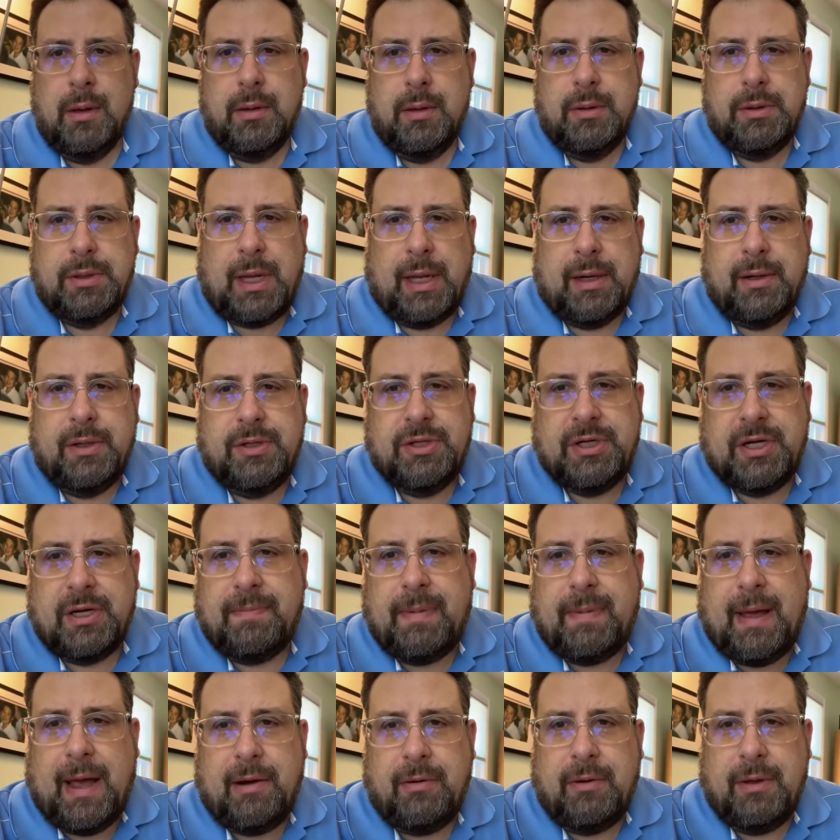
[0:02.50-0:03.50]
Check
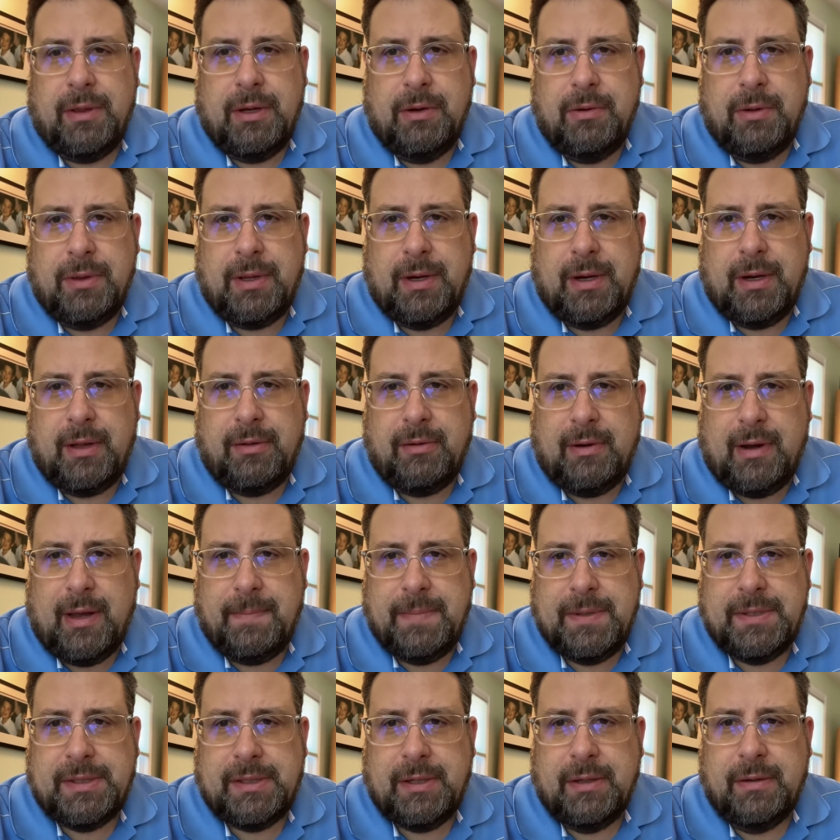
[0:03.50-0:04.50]
back with you with another
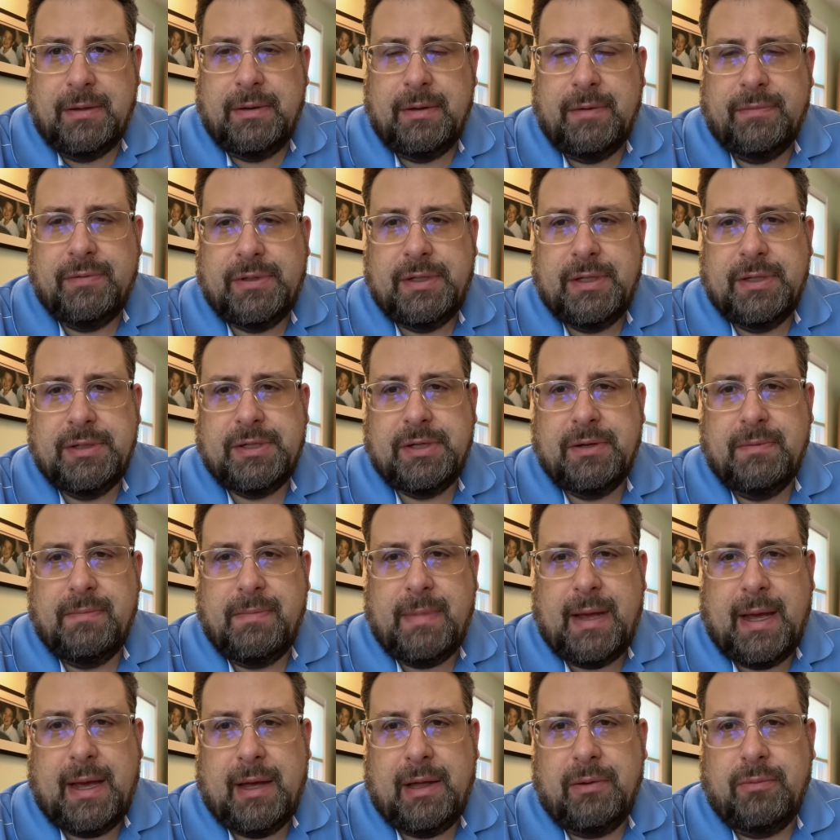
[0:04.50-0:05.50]
episode of Shtisel
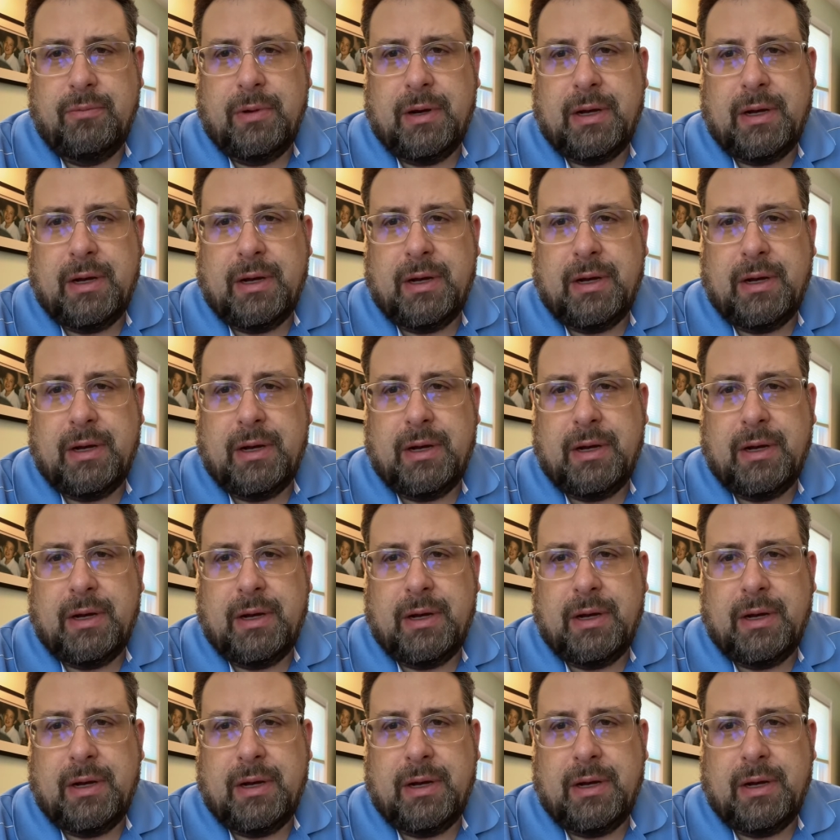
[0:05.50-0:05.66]
Man.